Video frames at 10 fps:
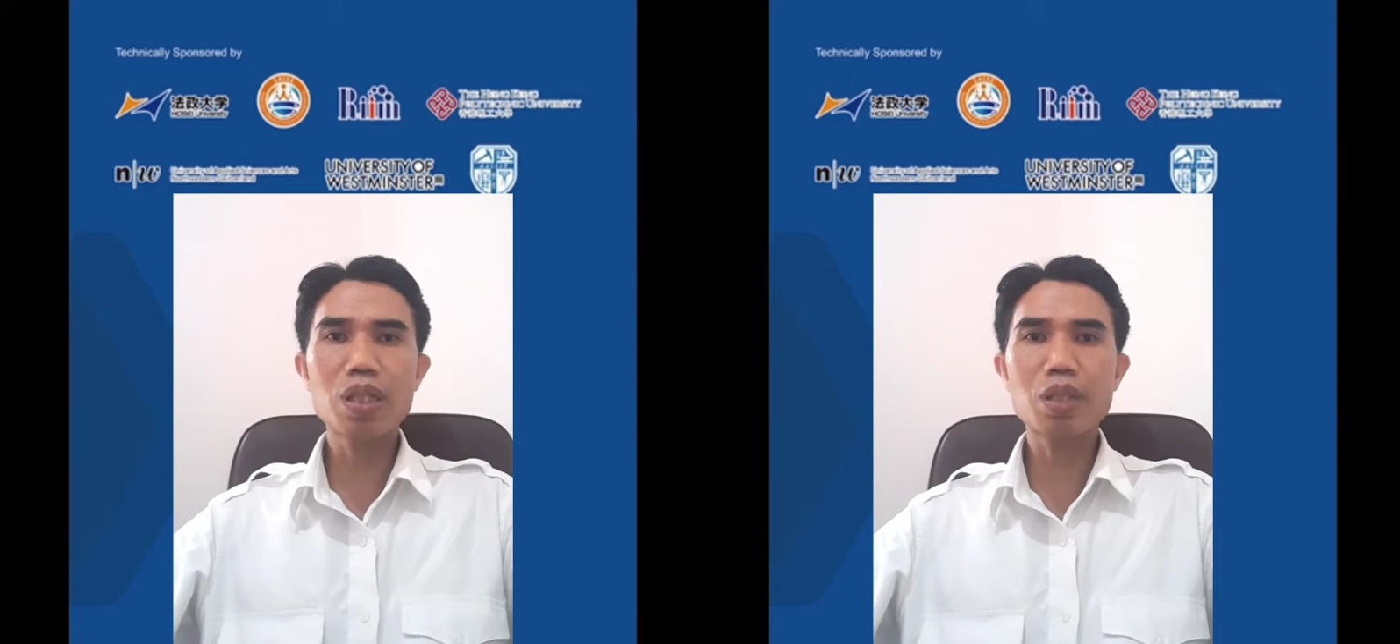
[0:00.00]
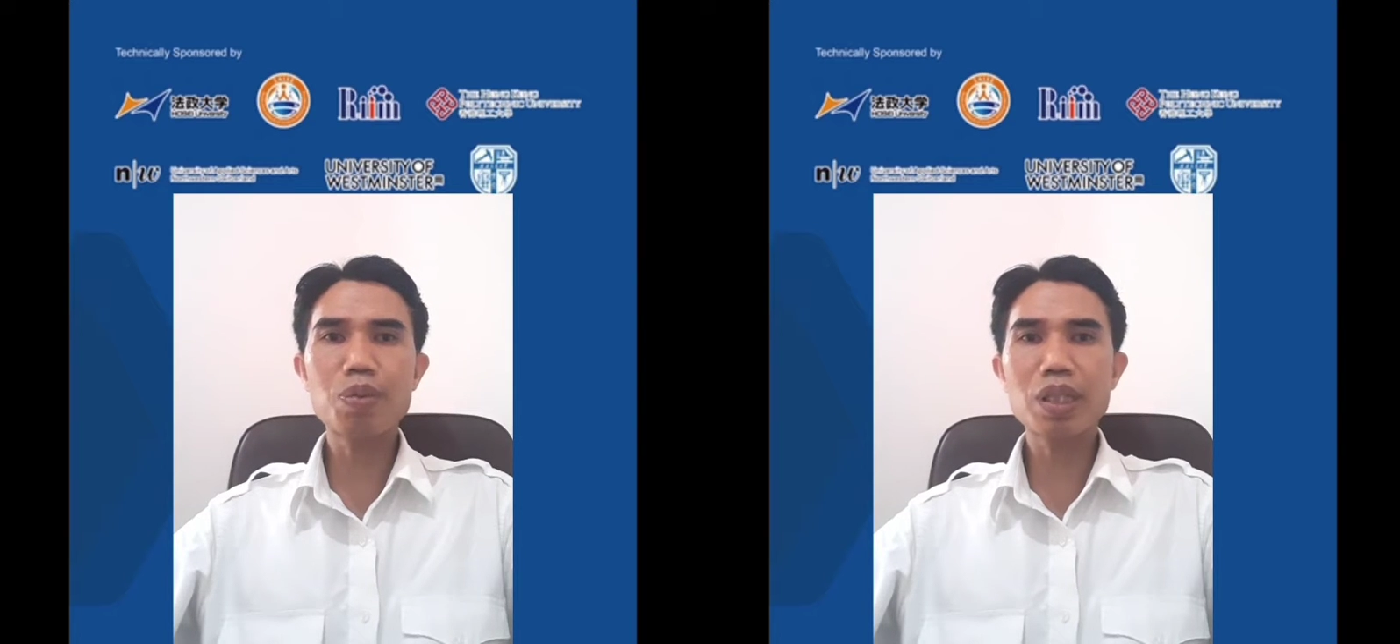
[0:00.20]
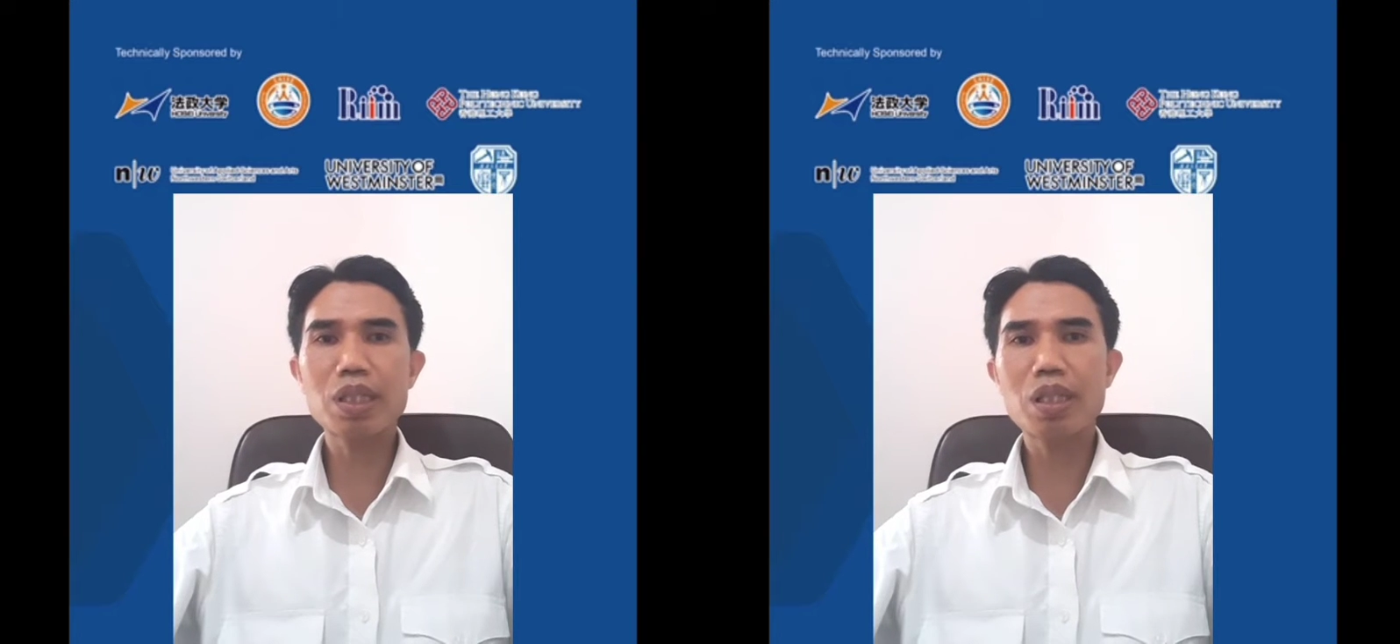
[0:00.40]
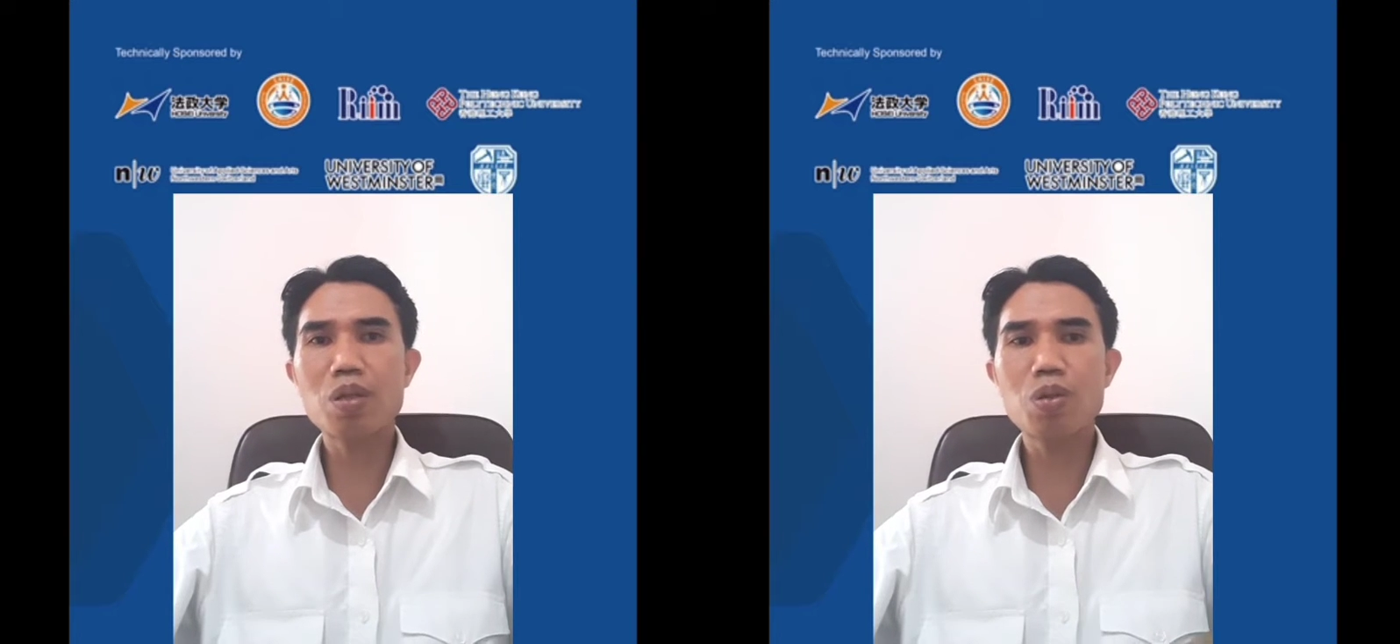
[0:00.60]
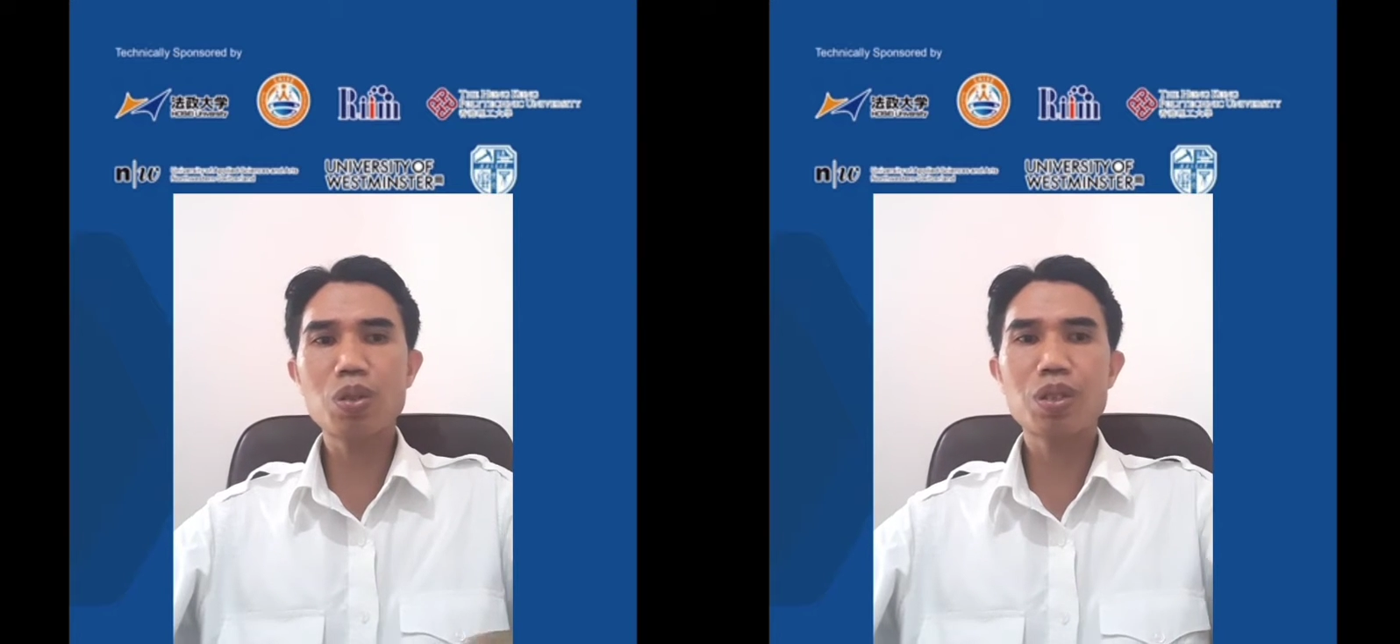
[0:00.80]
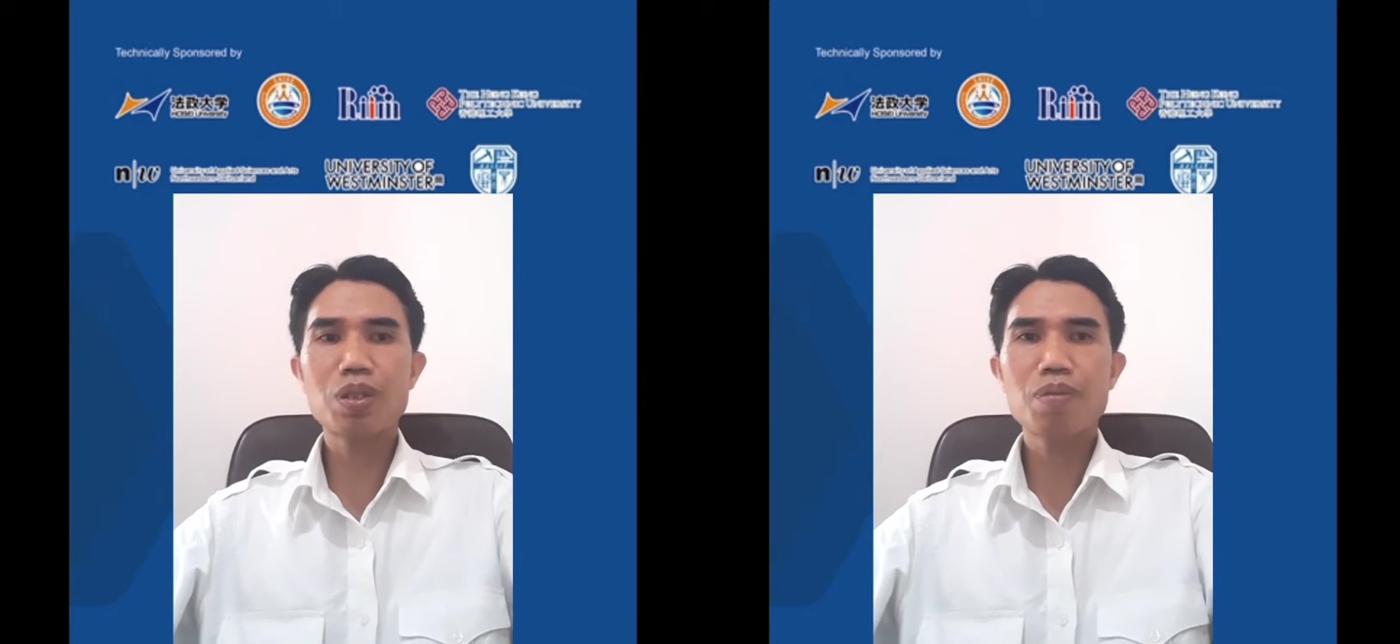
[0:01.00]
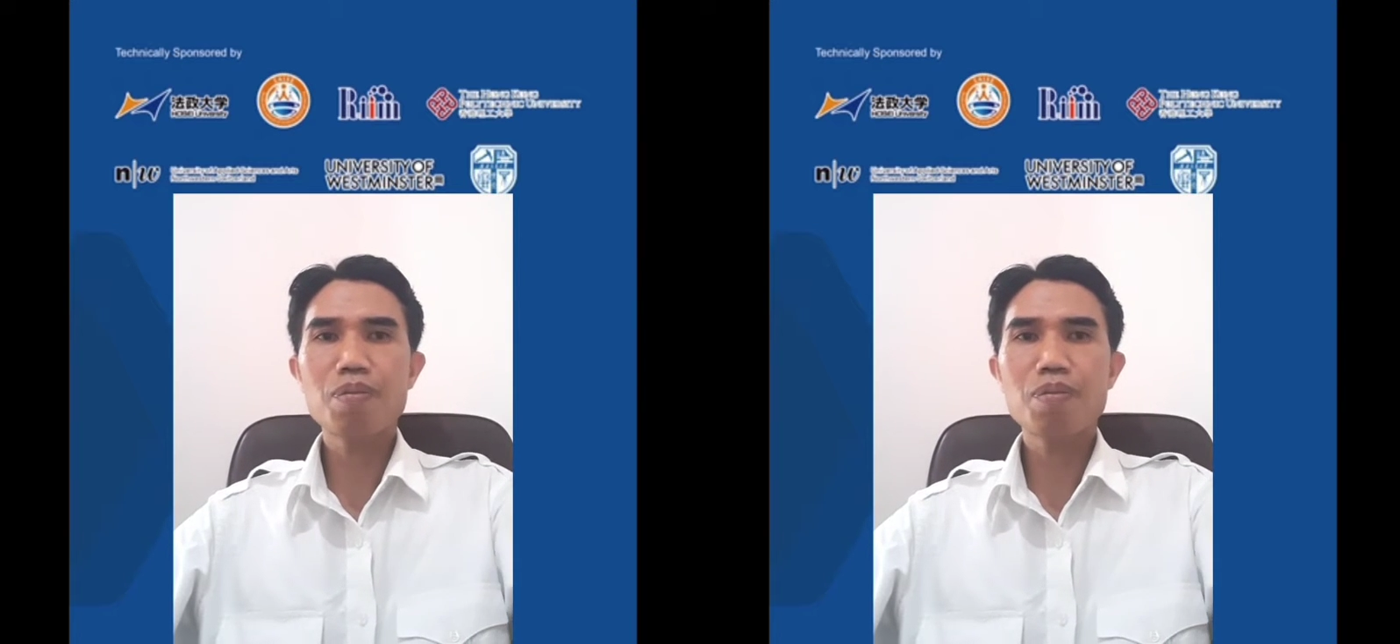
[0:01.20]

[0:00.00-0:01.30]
classification rules.